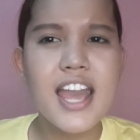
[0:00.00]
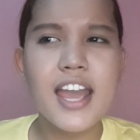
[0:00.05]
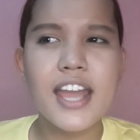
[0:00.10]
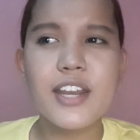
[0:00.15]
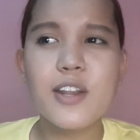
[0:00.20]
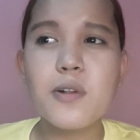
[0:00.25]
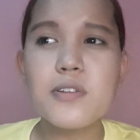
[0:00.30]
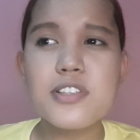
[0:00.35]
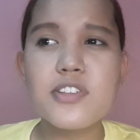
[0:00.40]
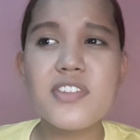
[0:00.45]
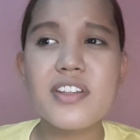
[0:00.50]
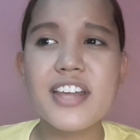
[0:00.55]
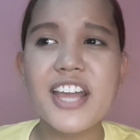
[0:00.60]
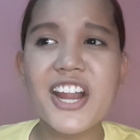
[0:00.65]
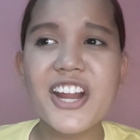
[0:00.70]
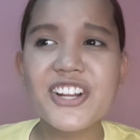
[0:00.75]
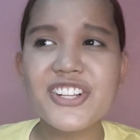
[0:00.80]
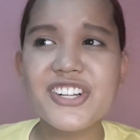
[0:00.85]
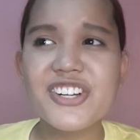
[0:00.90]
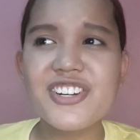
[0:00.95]
And also the
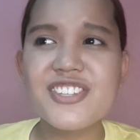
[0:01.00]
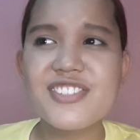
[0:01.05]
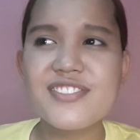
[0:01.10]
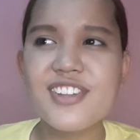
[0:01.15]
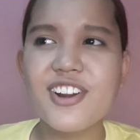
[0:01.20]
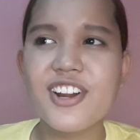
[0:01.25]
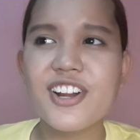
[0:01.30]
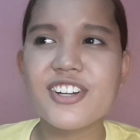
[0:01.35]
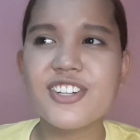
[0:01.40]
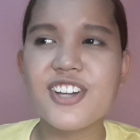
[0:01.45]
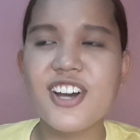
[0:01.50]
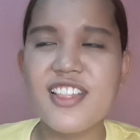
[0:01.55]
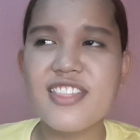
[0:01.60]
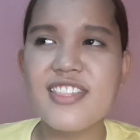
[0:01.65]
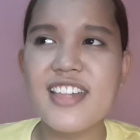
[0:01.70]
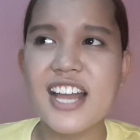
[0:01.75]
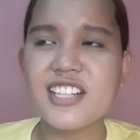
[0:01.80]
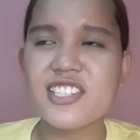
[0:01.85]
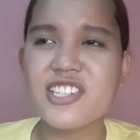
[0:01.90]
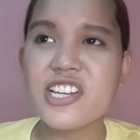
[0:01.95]
characters are
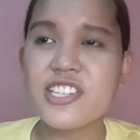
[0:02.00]
not that